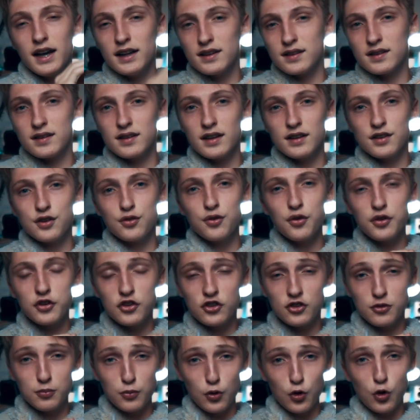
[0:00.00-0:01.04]
It's a really
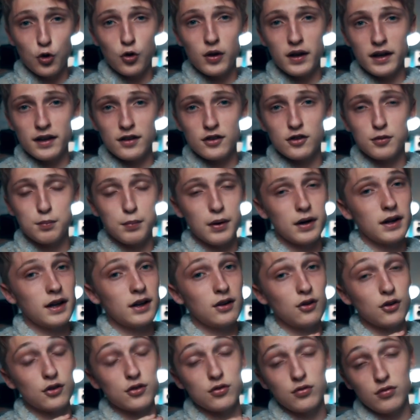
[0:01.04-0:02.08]
small hint, but
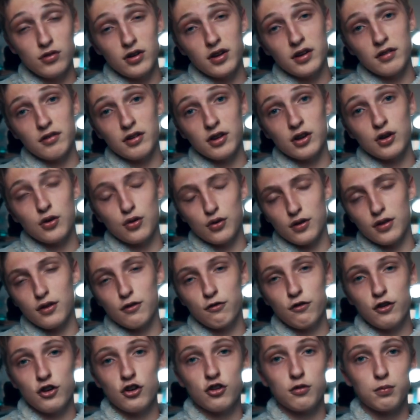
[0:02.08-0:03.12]
it looks really good in the
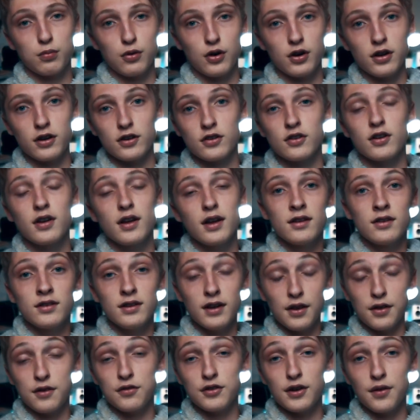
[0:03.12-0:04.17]
finished product.
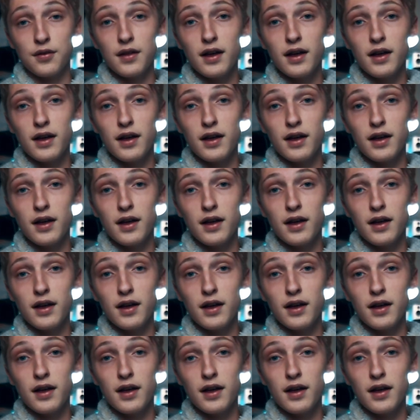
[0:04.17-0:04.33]
So now that you've done